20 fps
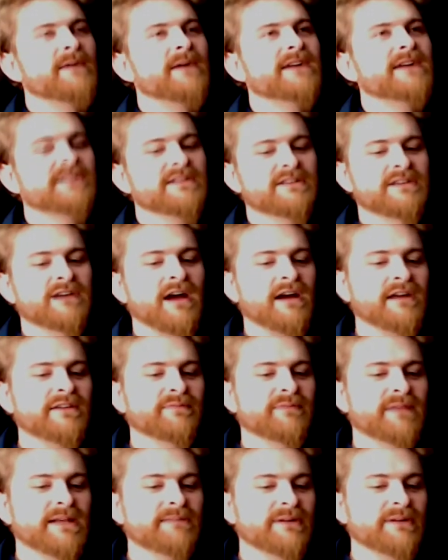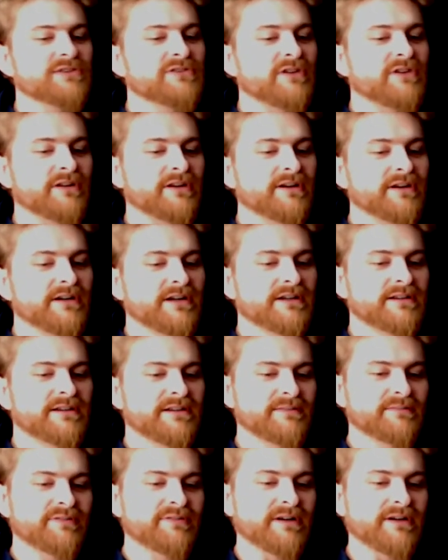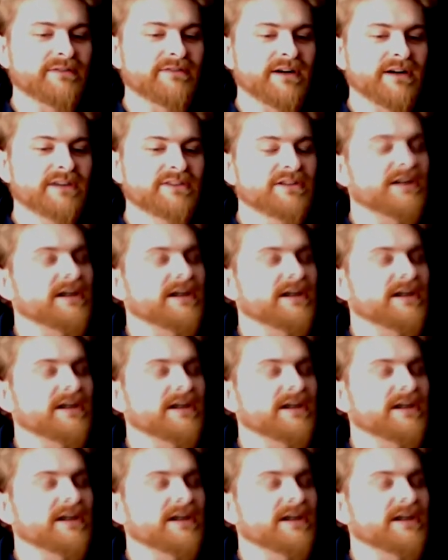I imagine it's kind of played by John Hurt, this Privarch